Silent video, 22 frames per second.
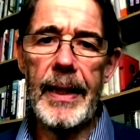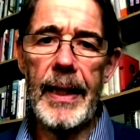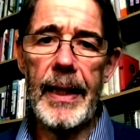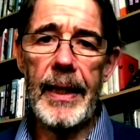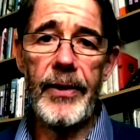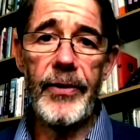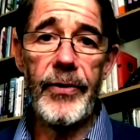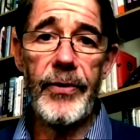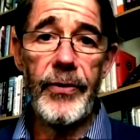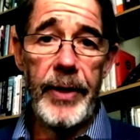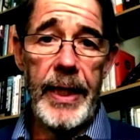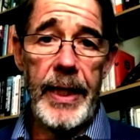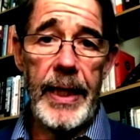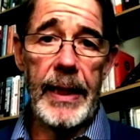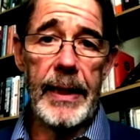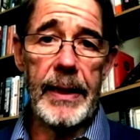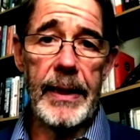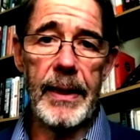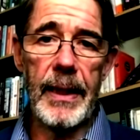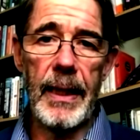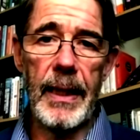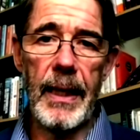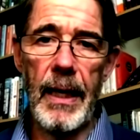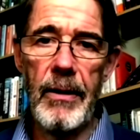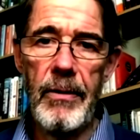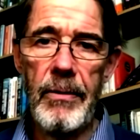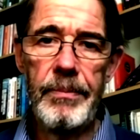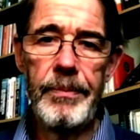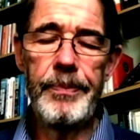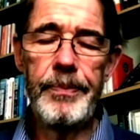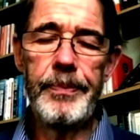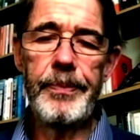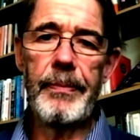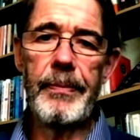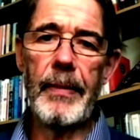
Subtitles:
nearly 3 years ago